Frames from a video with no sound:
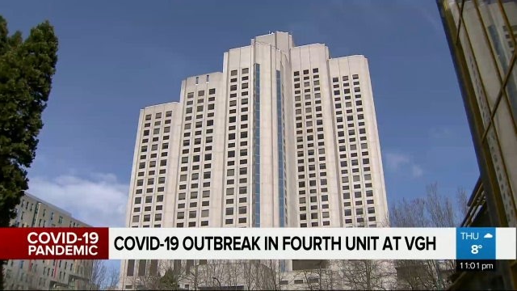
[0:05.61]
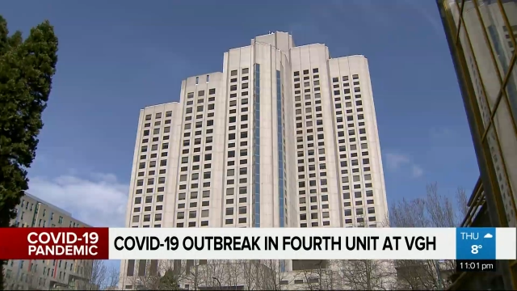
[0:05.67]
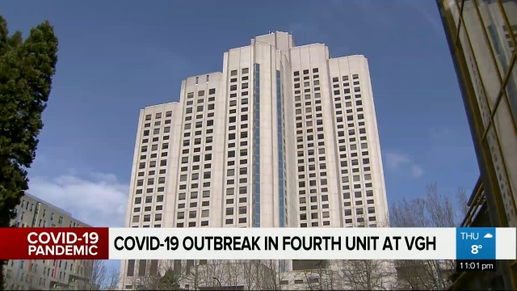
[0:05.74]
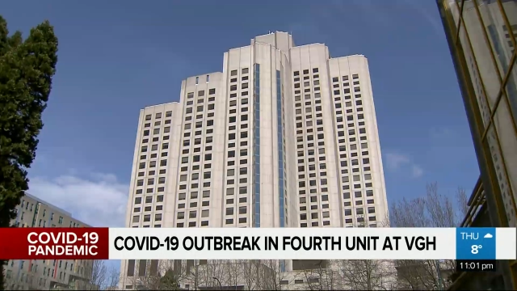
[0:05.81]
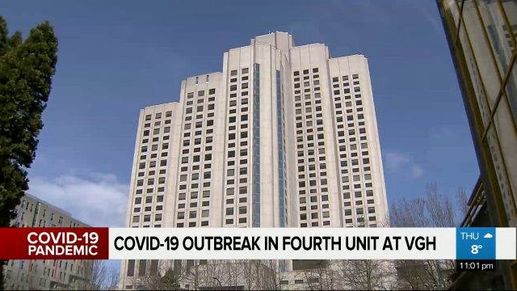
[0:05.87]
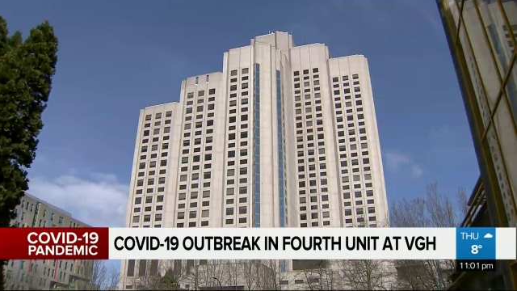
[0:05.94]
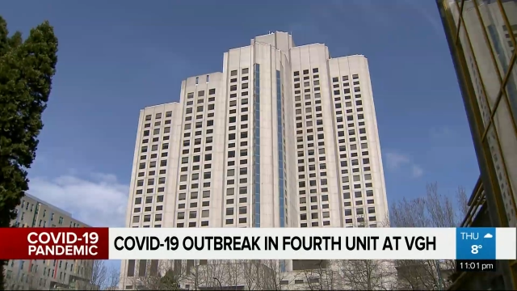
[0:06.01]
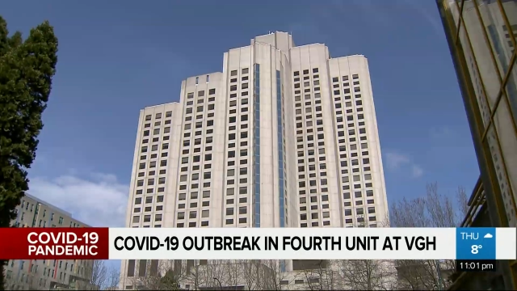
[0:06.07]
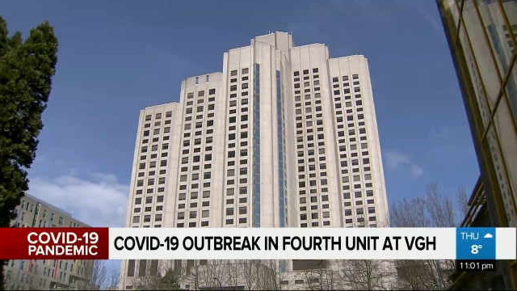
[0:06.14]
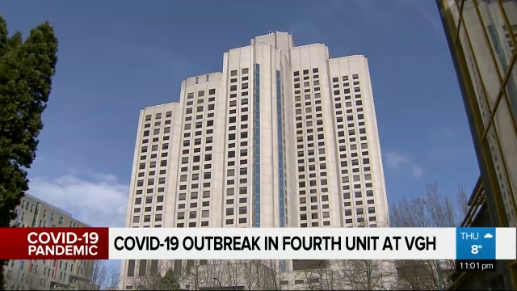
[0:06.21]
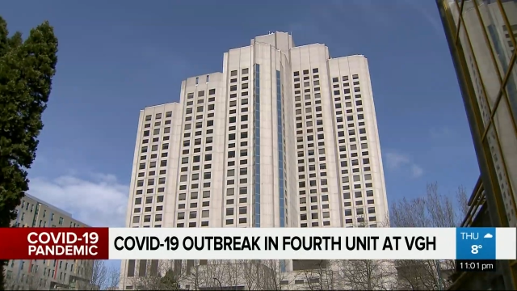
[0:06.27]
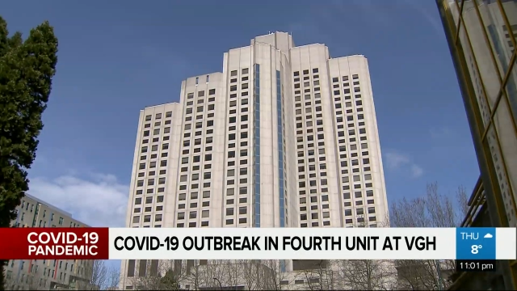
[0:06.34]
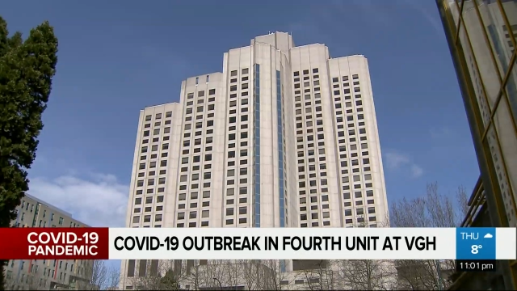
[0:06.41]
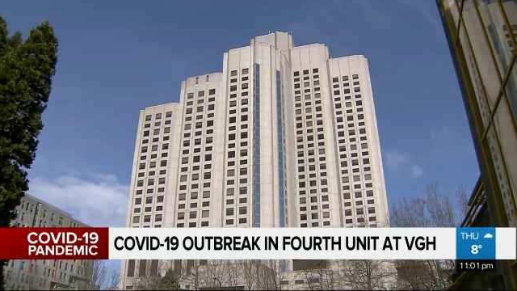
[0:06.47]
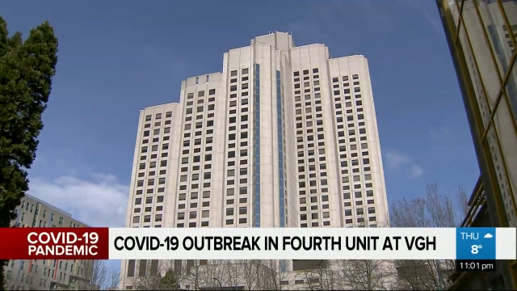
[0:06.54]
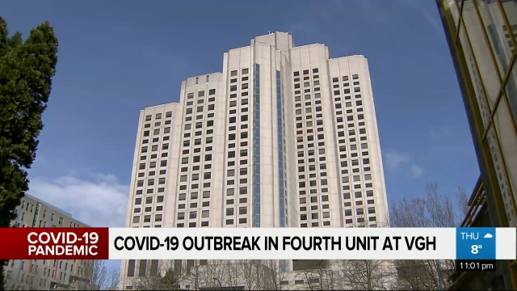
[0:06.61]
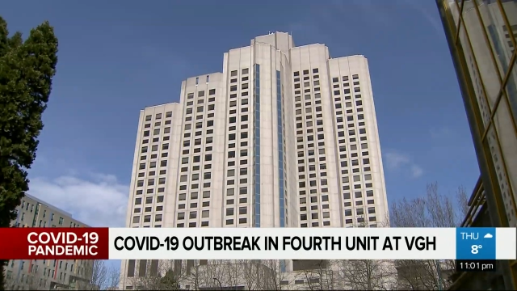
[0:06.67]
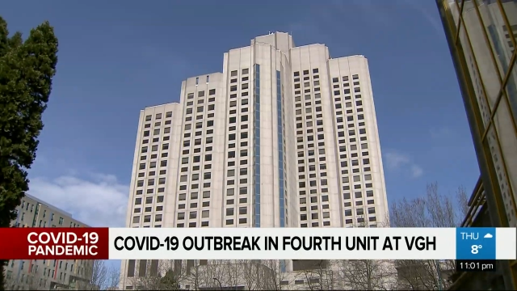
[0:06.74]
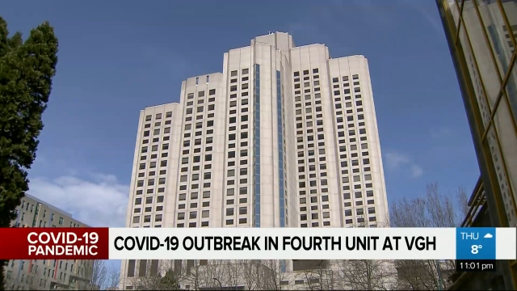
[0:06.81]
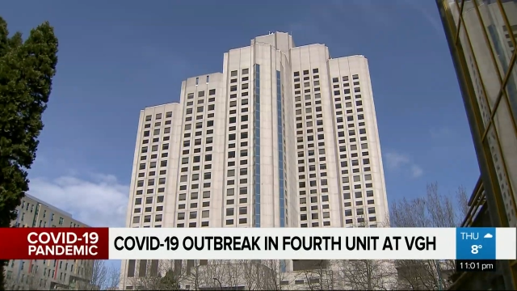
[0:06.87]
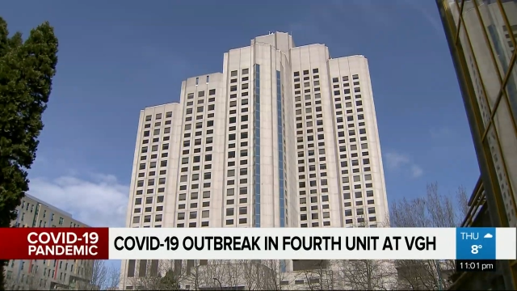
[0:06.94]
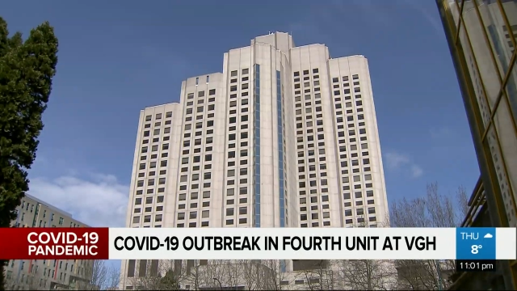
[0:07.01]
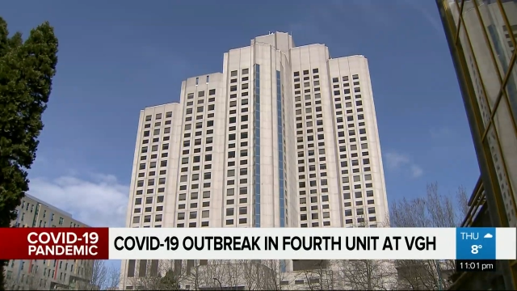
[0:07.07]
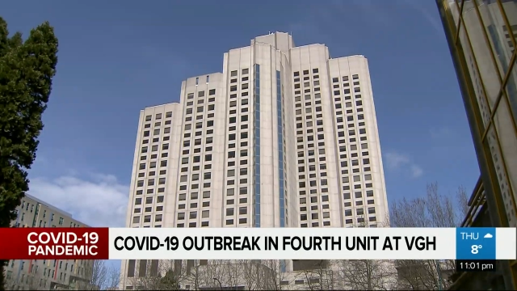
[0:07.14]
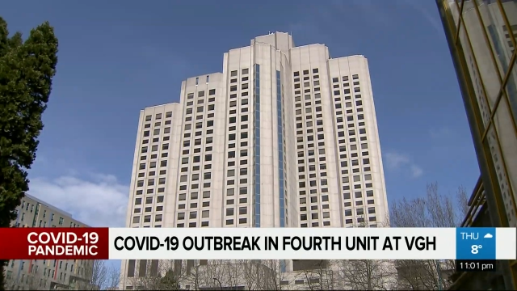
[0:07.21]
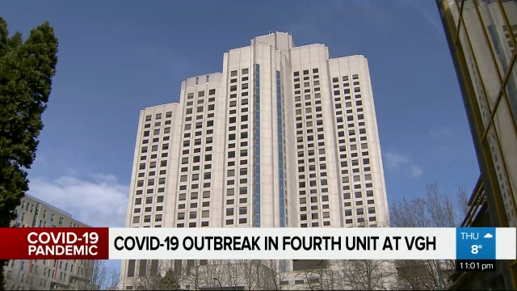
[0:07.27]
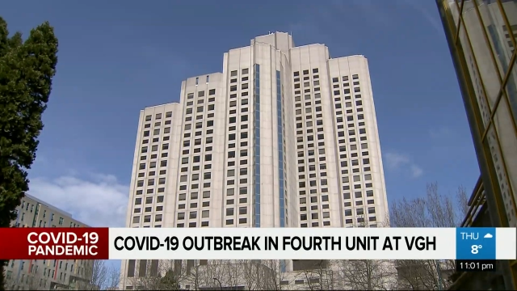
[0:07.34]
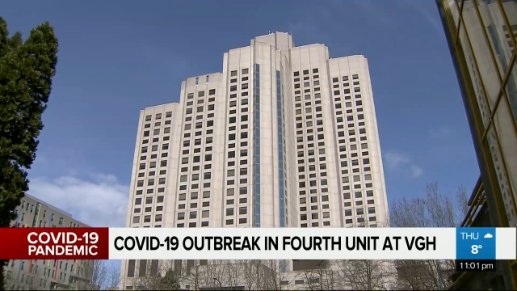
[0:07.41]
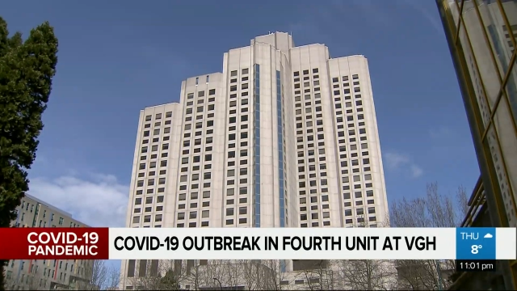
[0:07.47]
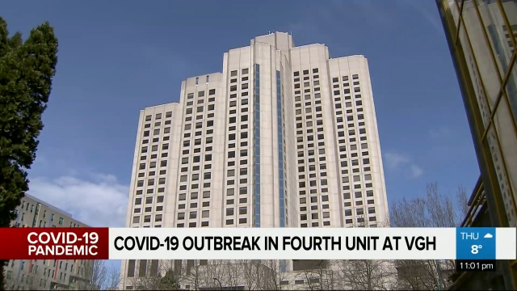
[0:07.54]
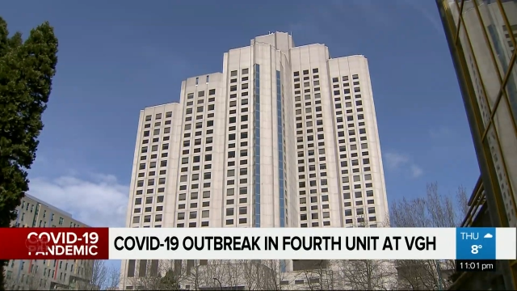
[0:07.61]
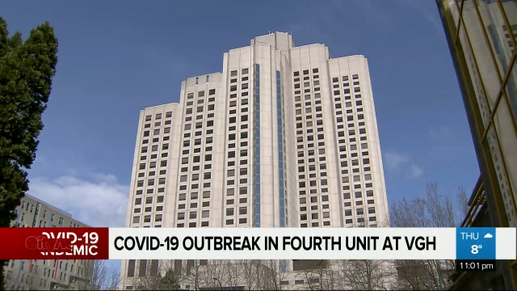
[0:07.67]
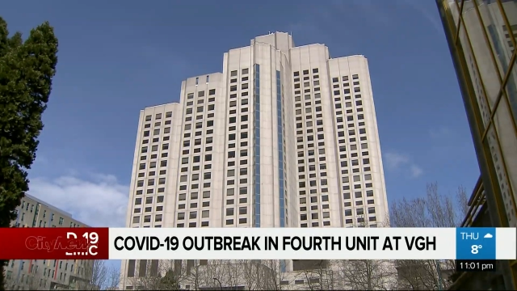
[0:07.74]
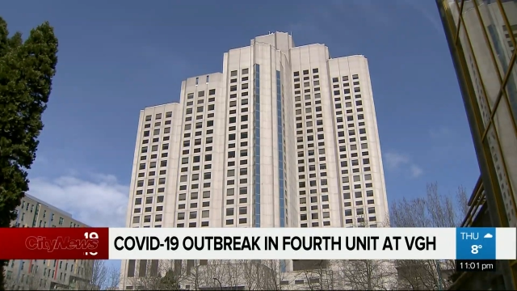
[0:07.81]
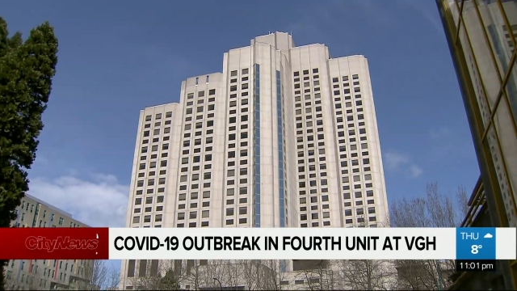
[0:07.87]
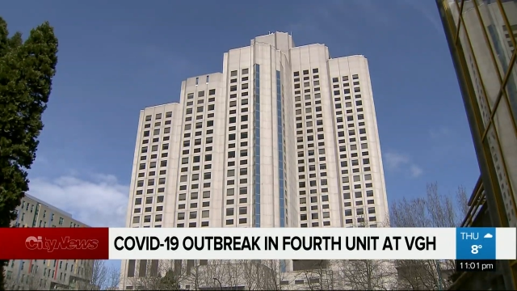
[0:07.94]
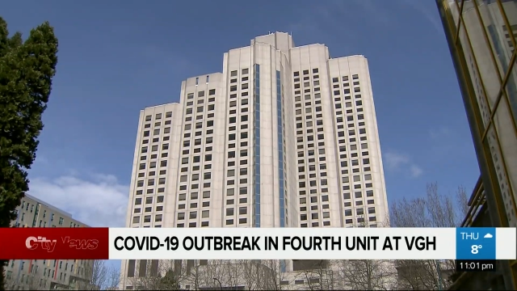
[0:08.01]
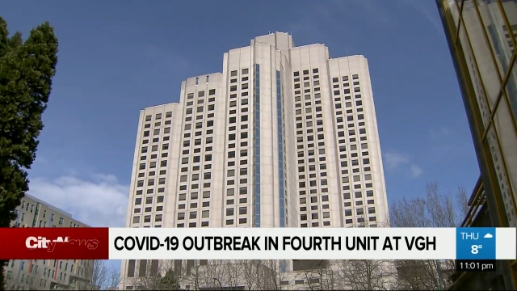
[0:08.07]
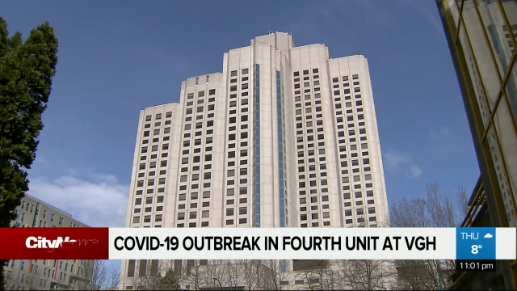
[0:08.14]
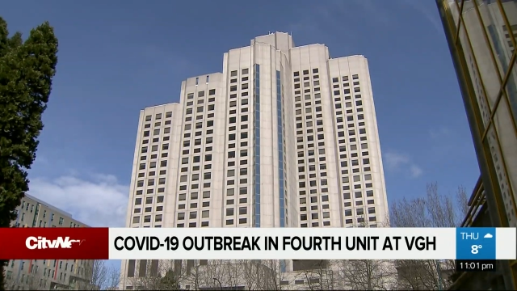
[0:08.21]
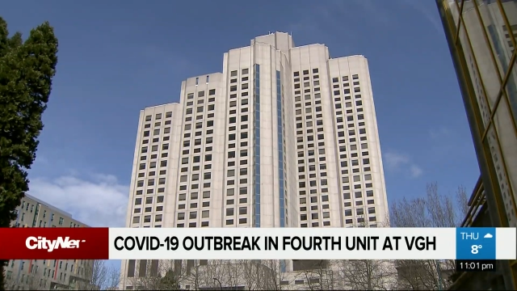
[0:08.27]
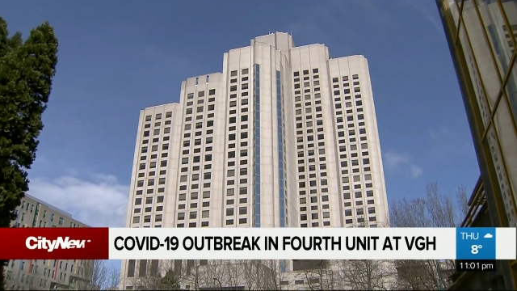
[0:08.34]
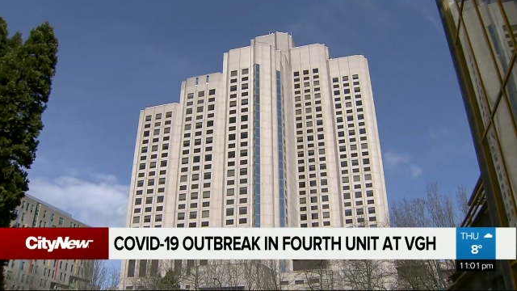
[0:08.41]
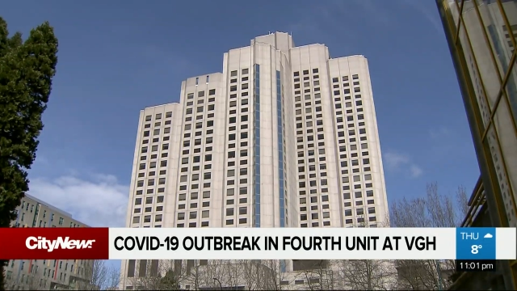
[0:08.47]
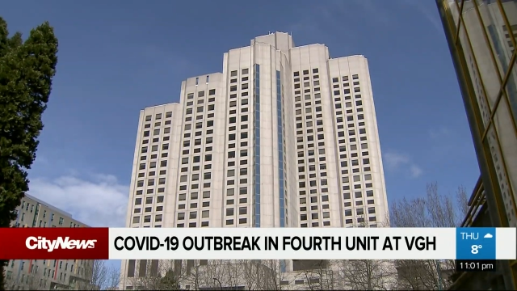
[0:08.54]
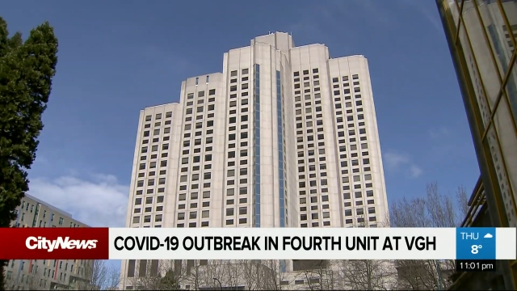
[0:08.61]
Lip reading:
(no speaker visible)